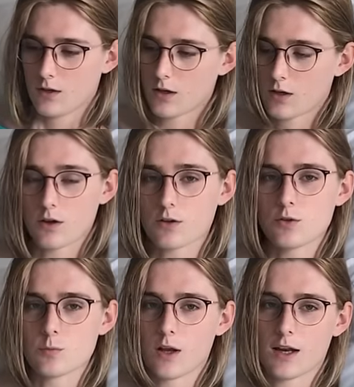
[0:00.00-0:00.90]
I can't
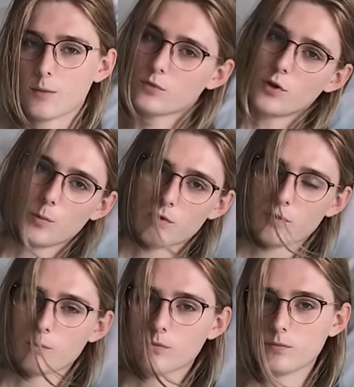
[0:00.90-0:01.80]
use my laptop if
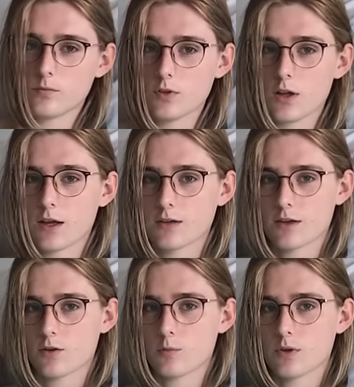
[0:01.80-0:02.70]
I'm lying
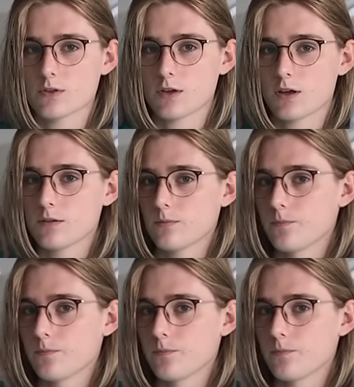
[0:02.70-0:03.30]
down on my side.